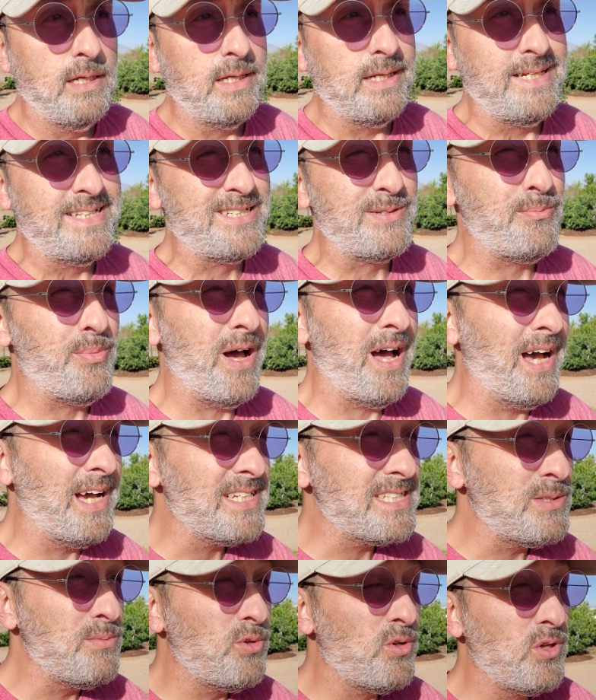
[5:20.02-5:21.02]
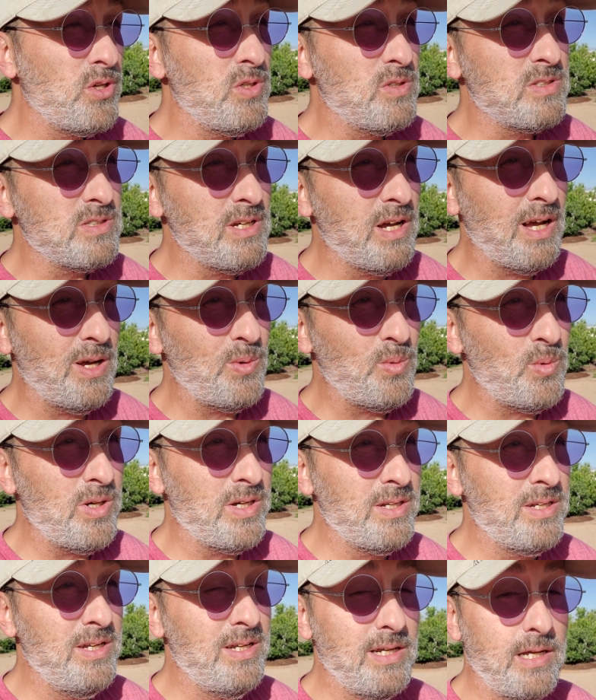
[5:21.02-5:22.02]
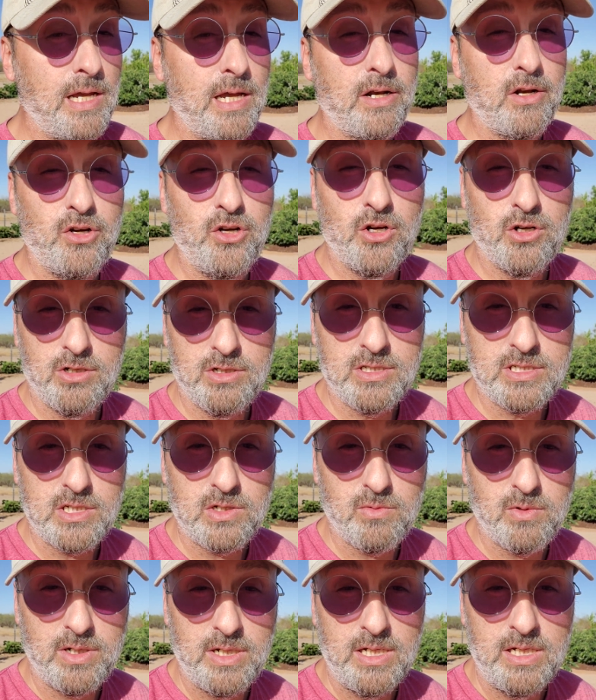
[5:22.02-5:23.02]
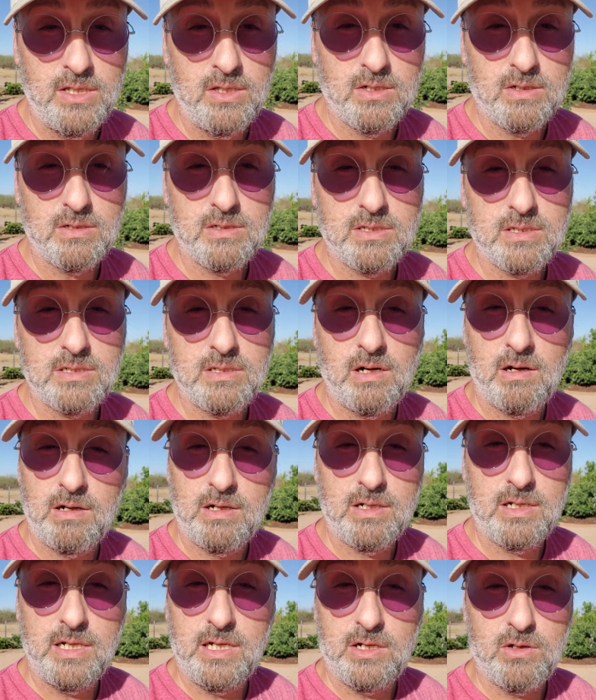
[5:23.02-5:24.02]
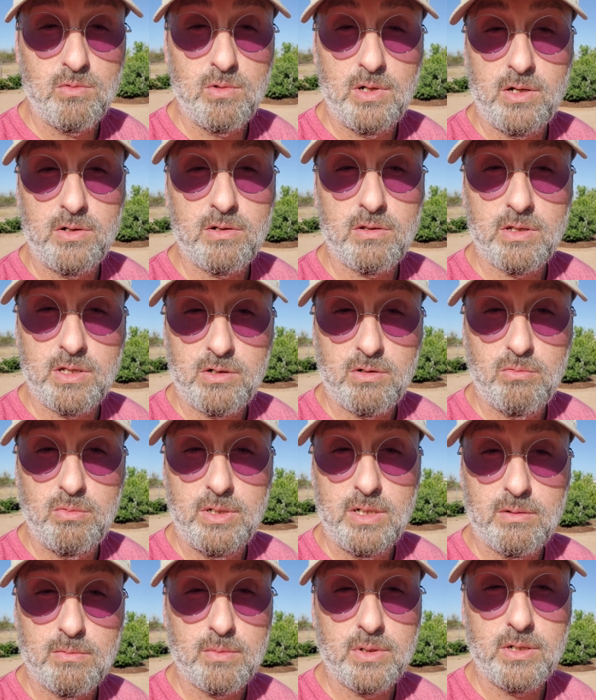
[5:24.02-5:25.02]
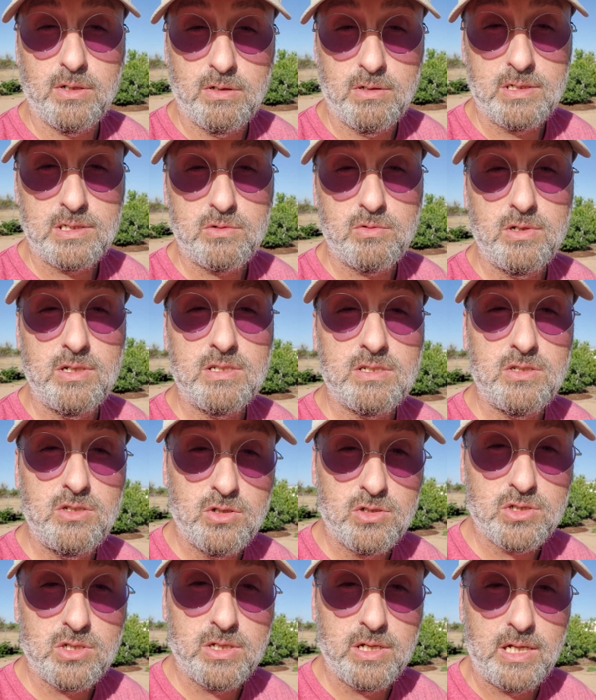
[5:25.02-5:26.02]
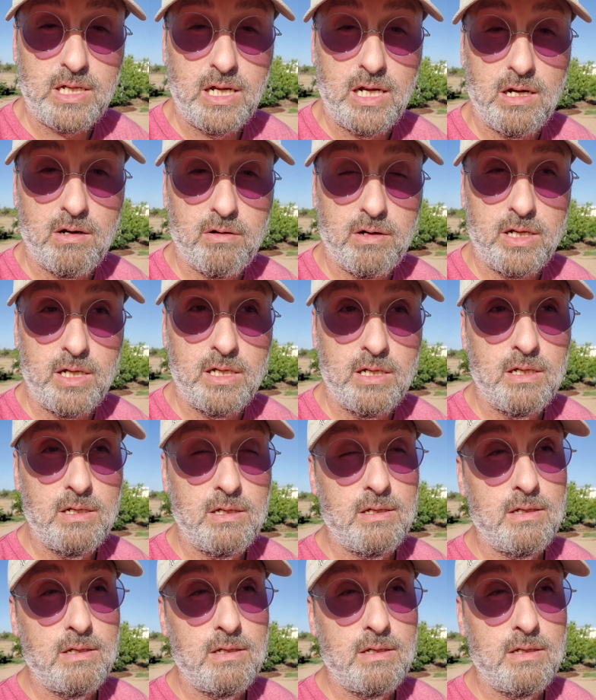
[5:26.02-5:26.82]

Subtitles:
It's possible you saw one at a nursery. They're starting to get around a little bit, but nurseries usually carry